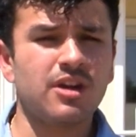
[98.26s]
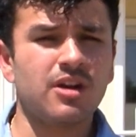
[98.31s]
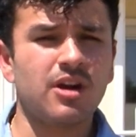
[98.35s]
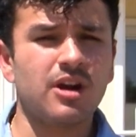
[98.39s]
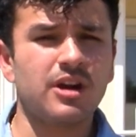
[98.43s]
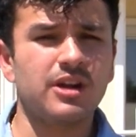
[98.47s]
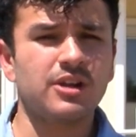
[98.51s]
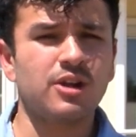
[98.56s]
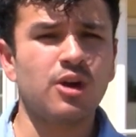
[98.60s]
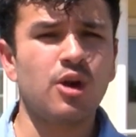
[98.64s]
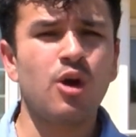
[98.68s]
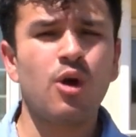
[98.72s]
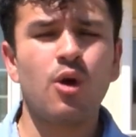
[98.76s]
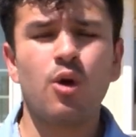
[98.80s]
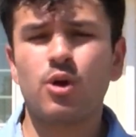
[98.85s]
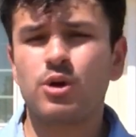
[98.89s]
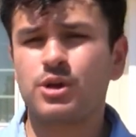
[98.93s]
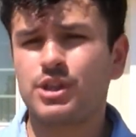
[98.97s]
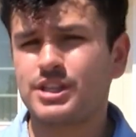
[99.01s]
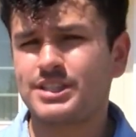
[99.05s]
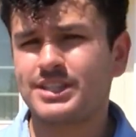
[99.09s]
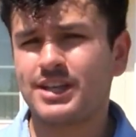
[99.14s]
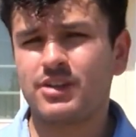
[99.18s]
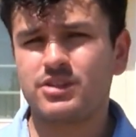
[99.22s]
card
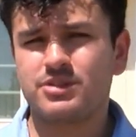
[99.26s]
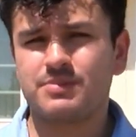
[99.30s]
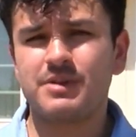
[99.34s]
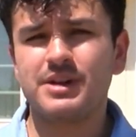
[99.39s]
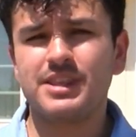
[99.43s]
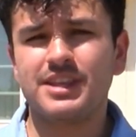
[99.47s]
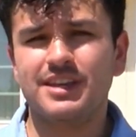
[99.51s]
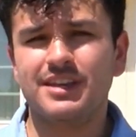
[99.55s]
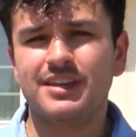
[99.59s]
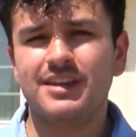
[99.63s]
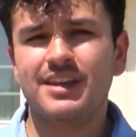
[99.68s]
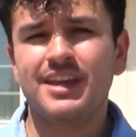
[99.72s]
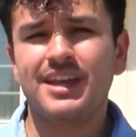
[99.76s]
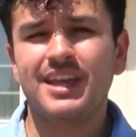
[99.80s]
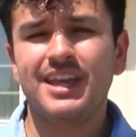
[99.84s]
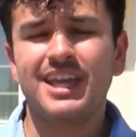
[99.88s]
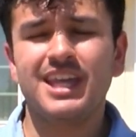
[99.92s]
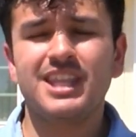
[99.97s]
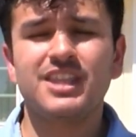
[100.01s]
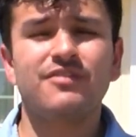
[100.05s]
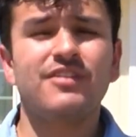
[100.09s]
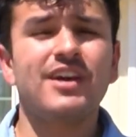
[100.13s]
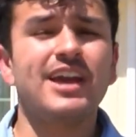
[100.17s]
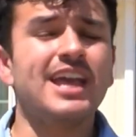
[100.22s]
or the town's money,
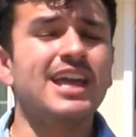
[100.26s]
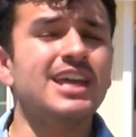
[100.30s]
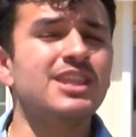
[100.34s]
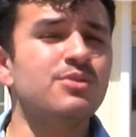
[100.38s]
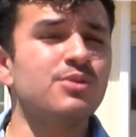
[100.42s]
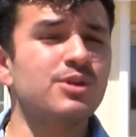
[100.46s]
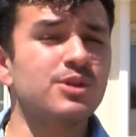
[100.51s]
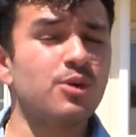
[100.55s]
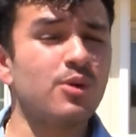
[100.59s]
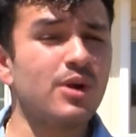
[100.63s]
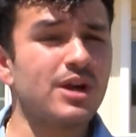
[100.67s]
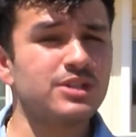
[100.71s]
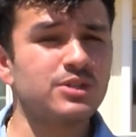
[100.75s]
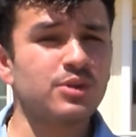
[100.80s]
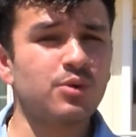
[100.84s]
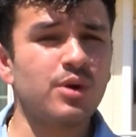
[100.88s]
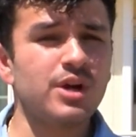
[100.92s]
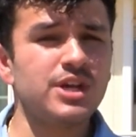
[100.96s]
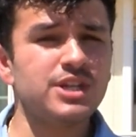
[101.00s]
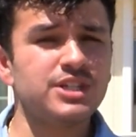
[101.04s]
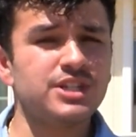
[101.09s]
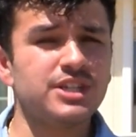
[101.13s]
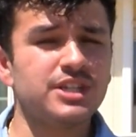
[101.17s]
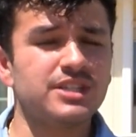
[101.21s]
and invite anyone who has
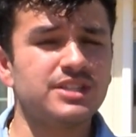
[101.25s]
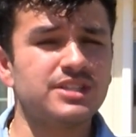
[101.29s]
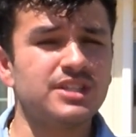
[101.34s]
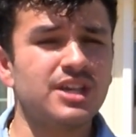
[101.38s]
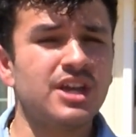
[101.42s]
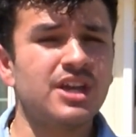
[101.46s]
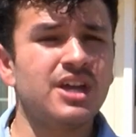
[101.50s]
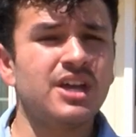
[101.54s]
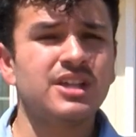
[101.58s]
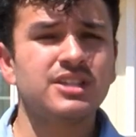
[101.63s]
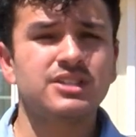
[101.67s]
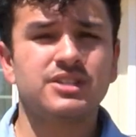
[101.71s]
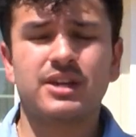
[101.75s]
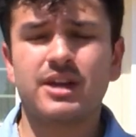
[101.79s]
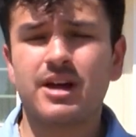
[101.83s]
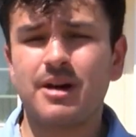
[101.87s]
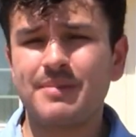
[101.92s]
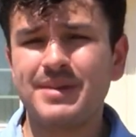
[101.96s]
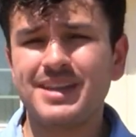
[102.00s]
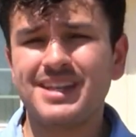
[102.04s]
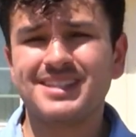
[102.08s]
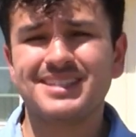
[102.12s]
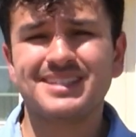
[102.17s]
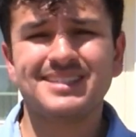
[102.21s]
questions to
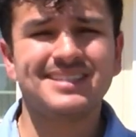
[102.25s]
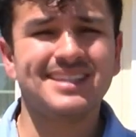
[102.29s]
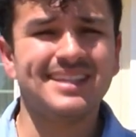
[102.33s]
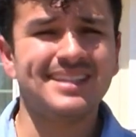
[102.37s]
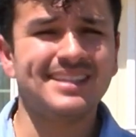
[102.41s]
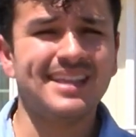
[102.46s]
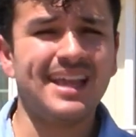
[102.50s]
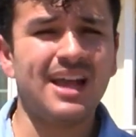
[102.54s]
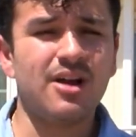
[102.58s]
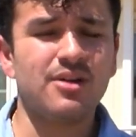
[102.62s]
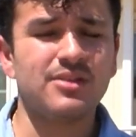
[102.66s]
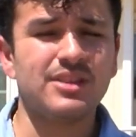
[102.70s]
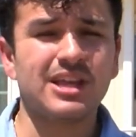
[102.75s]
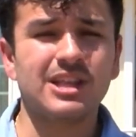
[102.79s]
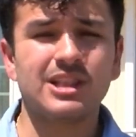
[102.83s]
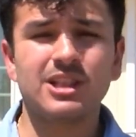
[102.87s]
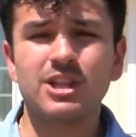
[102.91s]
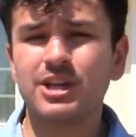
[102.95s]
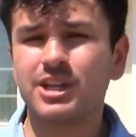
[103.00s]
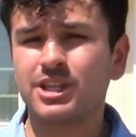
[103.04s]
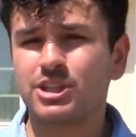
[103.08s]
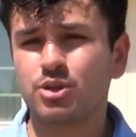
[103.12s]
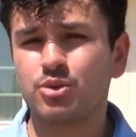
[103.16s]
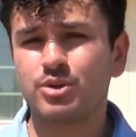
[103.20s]
come in, sit down, and
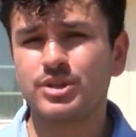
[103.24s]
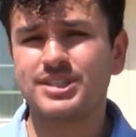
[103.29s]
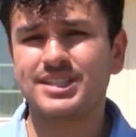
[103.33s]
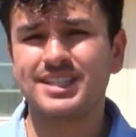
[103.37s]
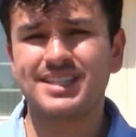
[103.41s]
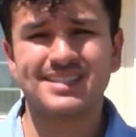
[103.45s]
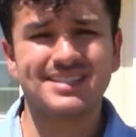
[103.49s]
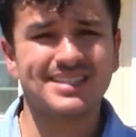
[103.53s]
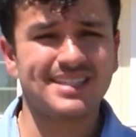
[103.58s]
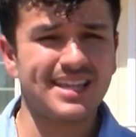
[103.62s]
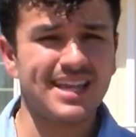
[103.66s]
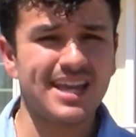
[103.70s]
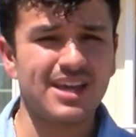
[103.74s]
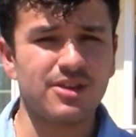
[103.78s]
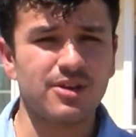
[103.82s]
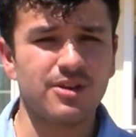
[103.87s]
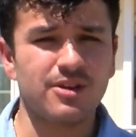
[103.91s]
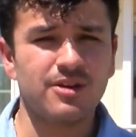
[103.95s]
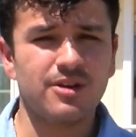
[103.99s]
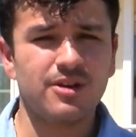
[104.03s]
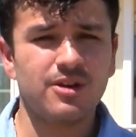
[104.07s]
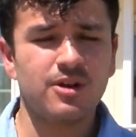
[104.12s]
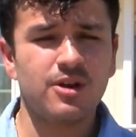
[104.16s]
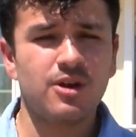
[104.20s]
look at the receipts together.
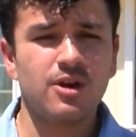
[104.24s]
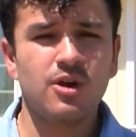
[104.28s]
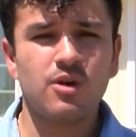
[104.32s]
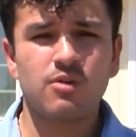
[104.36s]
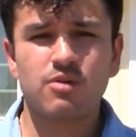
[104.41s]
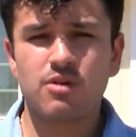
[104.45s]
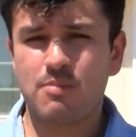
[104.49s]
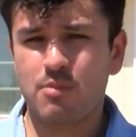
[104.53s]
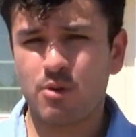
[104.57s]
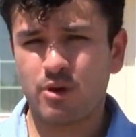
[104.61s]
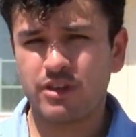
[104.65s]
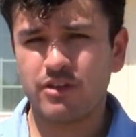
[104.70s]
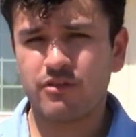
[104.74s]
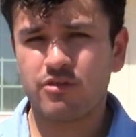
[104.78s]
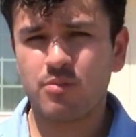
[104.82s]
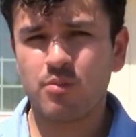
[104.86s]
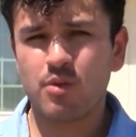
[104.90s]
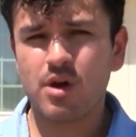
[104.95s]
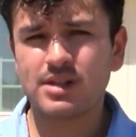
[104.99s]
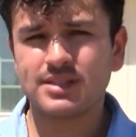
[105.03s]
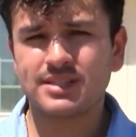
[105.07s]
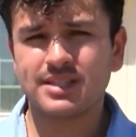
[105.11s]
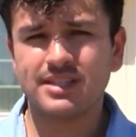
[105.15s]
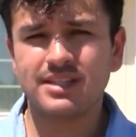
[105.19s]
Reporting from
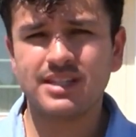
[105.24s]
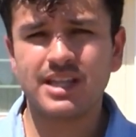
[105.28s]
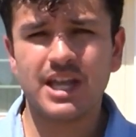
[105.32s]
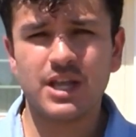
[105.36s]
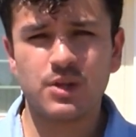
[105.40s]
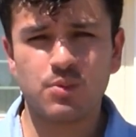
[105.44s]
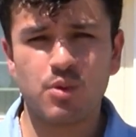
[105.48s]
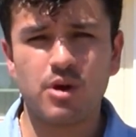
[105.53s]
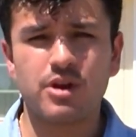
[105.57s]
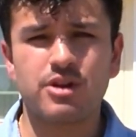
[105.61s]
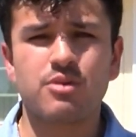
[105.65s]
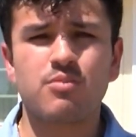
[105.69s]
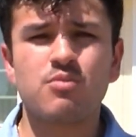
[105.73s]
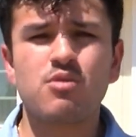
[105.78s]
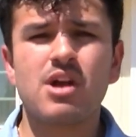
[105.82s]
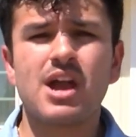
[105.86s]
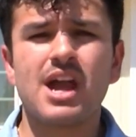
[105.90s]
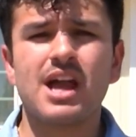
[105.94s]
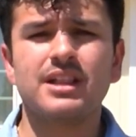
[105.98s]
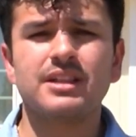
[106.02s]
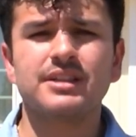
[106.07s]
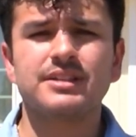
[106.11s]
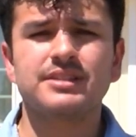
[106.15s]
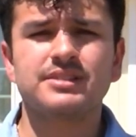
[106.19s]
Wellton, Eduardo
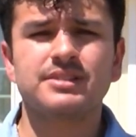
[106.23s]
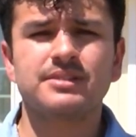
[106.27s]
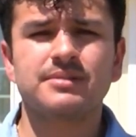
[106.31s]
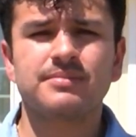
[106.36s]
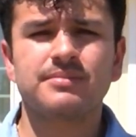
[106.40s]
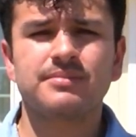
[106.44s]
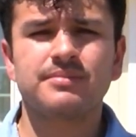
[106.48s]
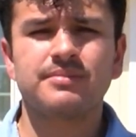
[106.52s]
Morales.